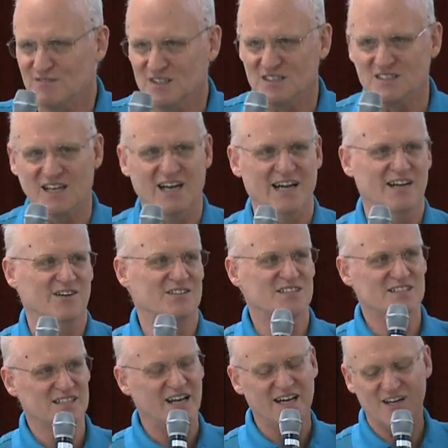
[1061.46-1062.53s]

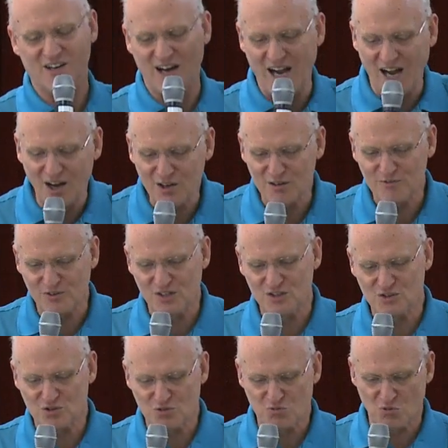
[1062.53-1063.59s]
desire out of
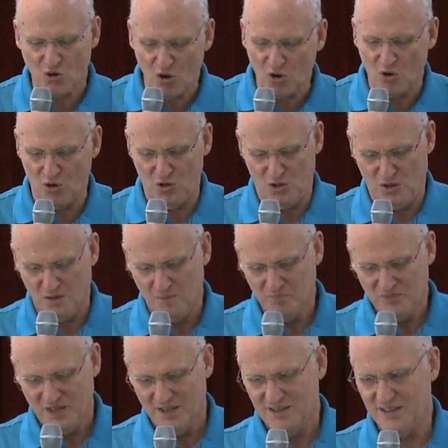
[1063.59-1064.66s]
control,
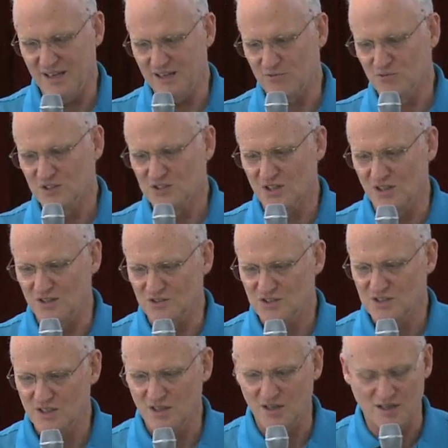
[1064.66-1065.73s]
that results